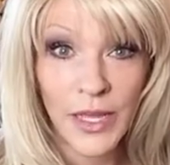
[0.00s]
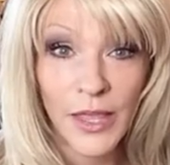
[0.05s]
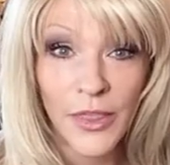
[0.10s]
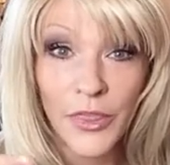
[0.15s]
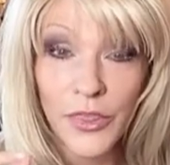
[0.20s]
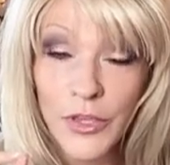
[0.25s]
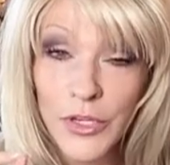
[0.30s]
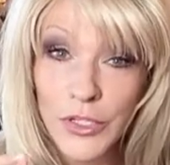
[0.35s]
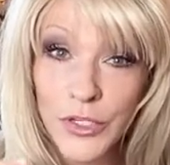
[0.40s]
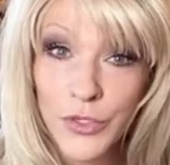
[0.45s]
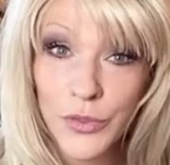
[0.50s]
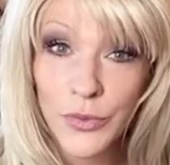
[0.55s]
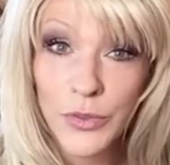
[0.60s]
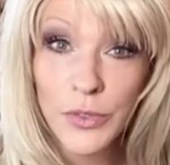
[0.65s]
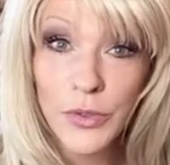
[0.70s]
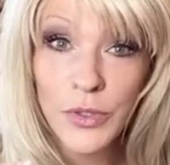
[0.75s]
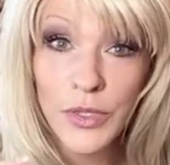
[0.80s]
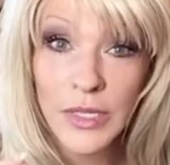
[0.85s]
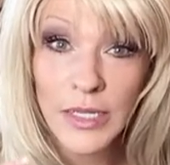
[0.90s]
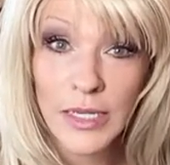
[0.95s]
The
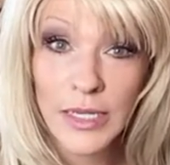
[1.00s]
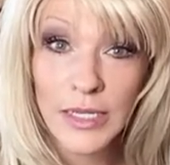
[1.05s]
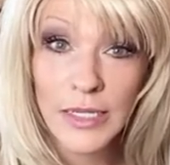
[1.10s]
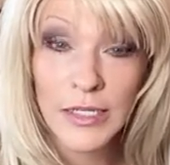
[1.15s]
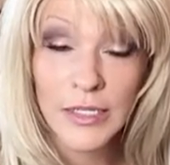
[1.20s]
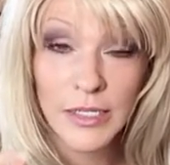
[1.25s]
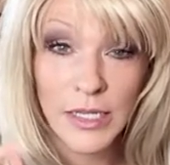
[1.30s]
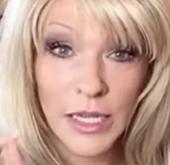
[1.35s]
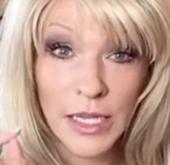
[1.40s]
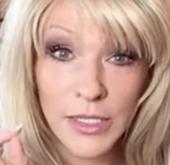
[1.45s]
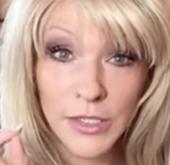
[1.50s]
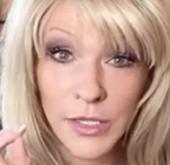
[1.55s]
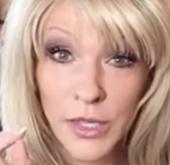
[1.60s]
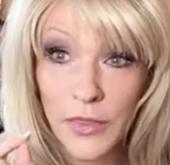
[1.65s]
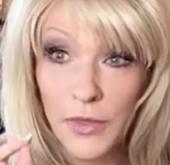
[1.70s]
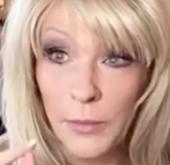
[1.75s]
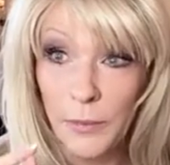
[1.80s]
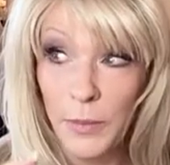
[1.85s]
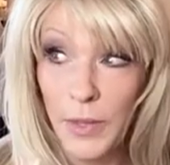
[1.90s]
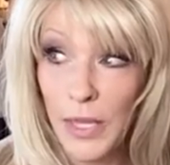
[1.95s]
truth is
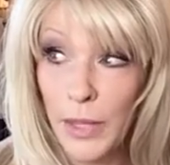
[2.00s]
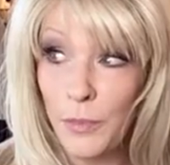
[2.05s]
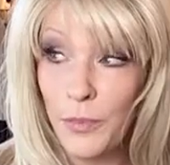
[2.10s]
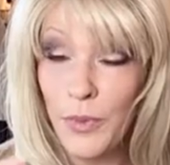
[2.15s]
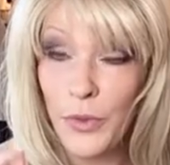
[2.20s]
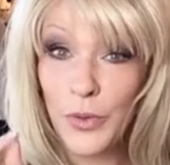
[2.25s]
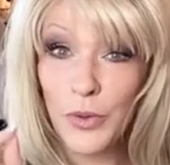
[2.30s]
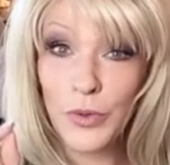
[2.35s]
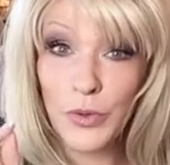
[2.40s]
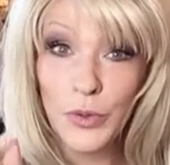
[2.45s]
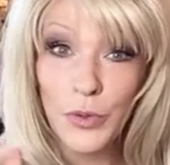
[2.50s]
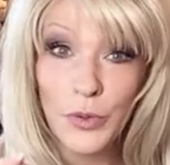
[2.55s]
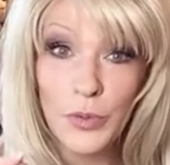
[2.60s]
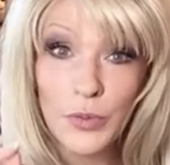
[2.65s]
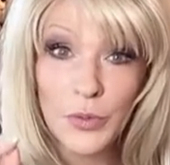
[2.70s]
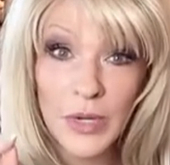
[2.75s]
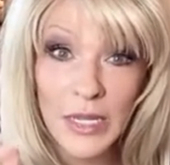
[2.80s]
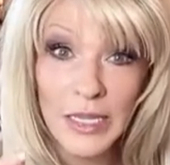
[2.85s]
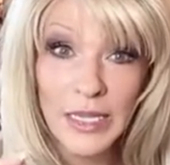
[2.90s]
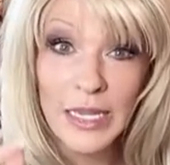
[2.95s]
the people who
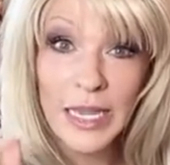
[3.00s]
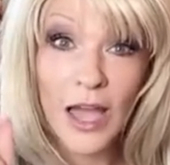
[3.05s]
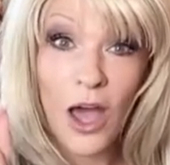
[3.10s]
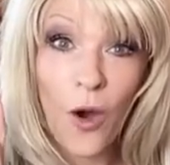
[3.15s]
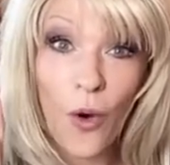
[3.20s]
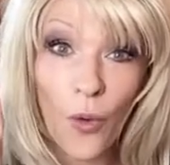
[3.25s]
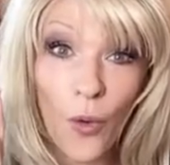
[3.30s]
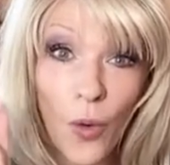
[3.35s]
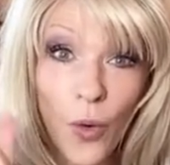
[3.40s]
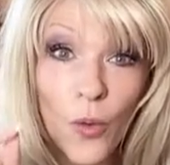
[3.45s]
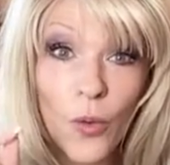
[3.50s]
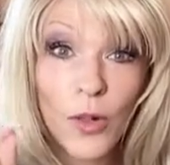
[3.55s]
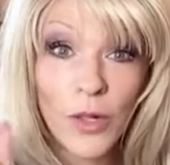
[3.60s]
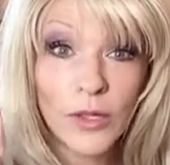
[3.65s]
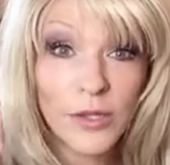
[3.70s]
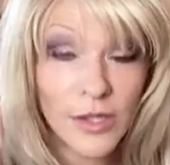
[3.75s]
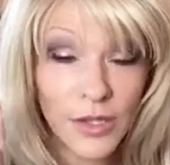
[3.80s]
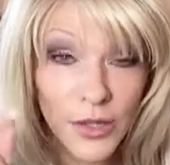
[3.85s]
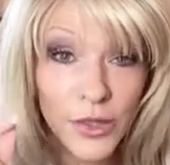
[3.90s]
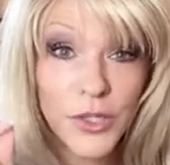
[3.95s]
really
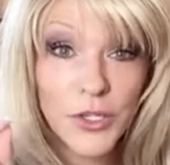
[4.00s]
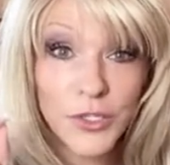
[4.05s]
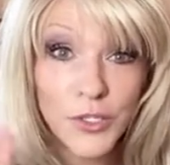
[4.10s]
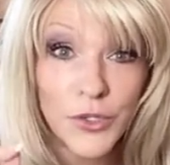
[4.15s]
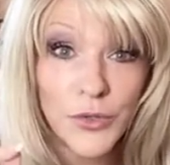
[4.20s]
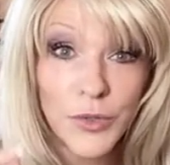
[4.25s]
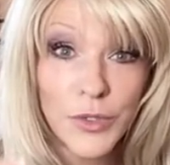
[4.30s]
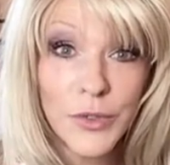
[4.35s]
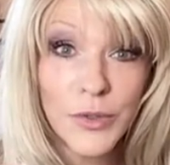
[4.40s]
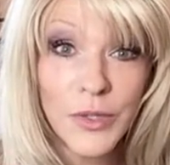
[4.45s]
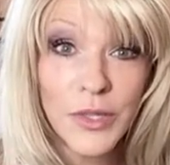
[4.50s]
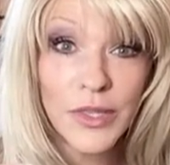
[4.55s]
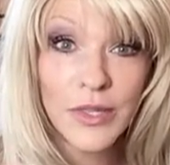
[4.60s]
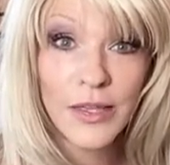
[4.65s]
hold the truth